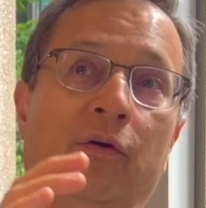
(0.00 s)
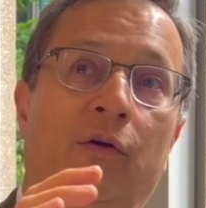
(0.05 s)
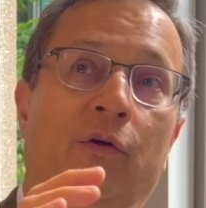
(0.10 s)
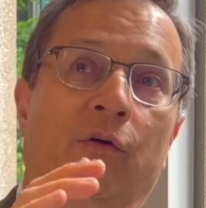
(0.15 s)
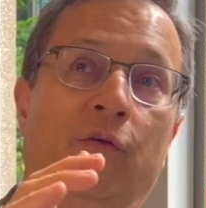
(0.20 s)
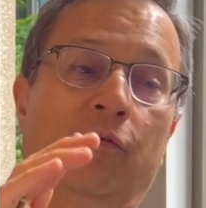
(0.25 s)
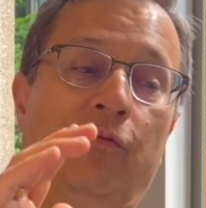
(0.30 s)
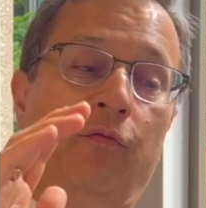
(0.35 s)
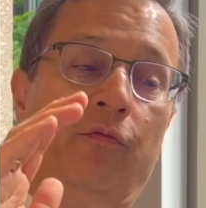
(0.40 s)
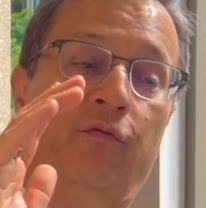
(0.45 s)

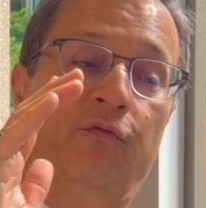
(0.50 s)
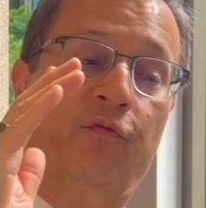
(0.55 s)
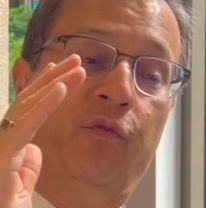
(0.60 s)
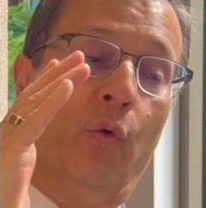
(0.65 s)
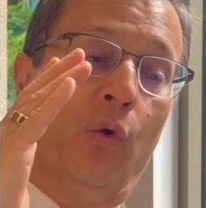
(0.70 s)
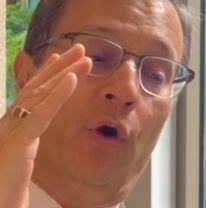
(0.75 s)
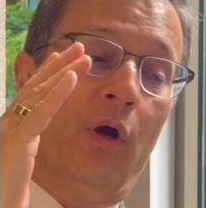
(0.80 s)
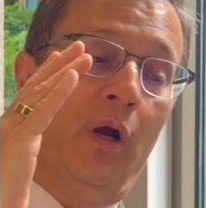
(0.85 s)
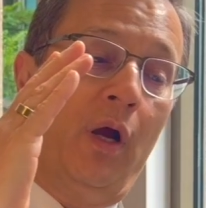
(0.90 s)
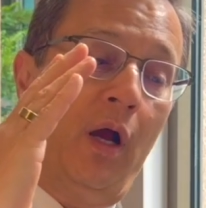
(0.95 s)

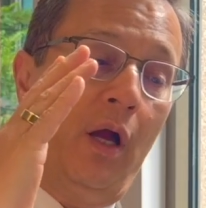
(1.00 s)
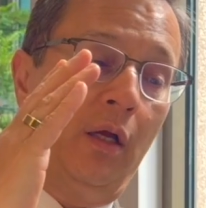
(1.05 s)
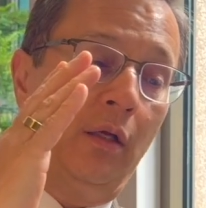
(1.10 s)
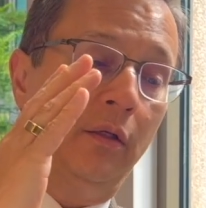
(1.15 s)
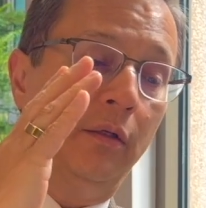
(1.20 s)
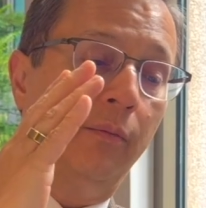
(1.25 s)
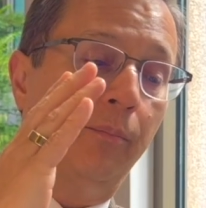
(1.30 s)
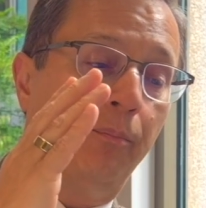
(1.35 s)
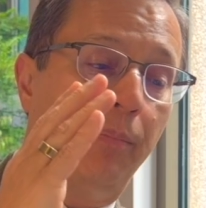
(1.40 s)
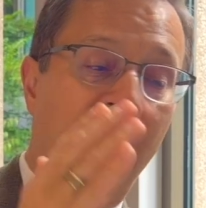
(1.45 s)
For
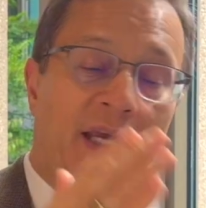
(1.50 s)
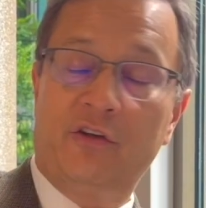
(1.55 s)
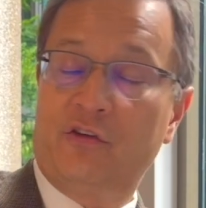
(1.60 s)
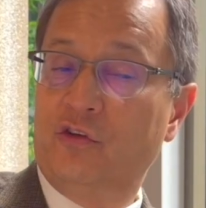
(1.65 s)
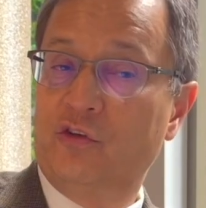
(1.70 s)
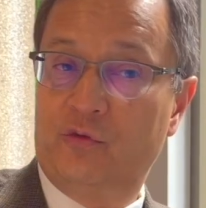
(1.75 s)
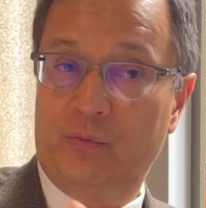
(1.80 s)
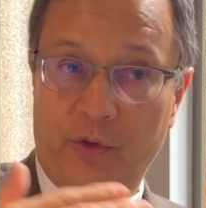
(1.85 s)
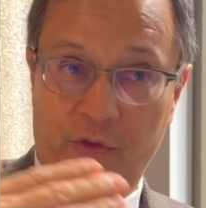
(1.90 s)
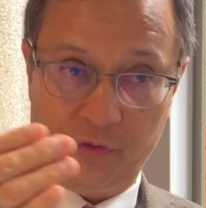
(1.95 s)

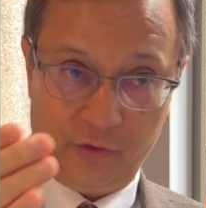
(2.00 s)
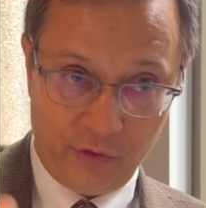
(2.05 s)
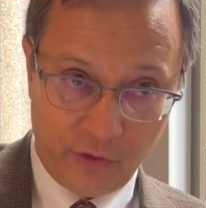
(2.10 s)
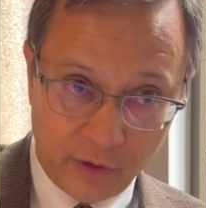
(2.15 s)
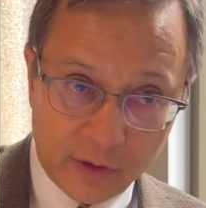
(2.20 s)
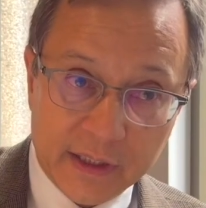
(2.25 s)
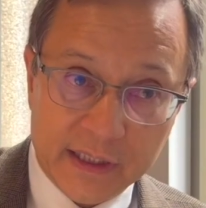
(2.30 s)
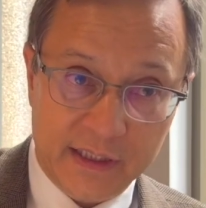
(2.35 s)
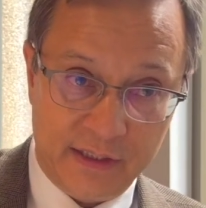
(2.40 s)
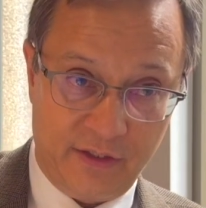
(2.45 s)
patients with
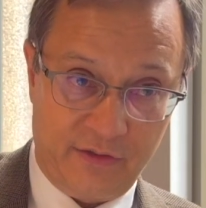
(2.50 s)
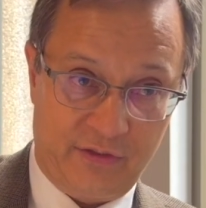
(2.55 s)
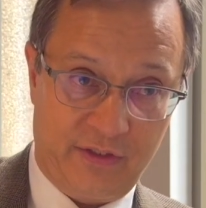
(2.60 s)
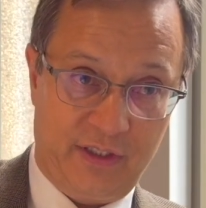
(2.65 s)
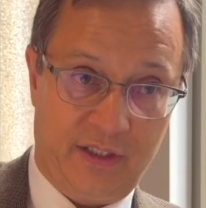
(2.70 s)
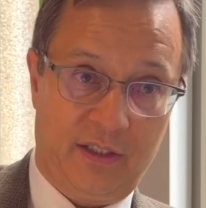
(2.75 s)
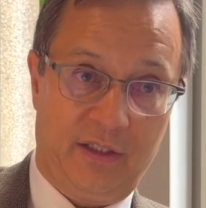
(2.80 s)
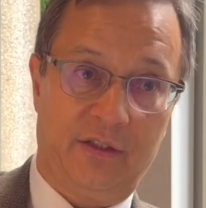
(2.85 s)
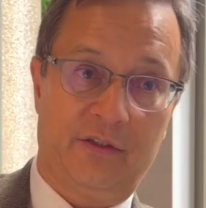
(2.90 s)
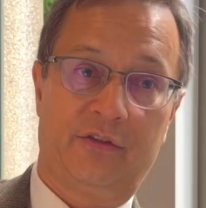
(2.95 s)
early
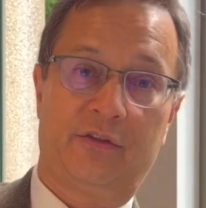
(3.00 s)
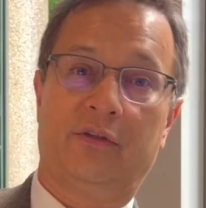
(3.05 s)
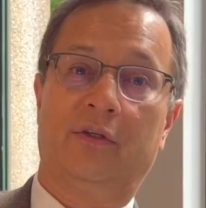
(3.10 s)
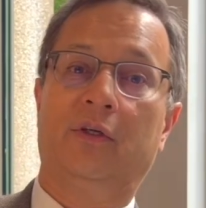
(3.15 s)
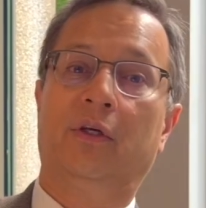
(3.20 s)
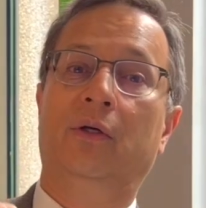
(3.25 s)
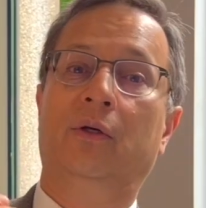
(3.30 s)
disease,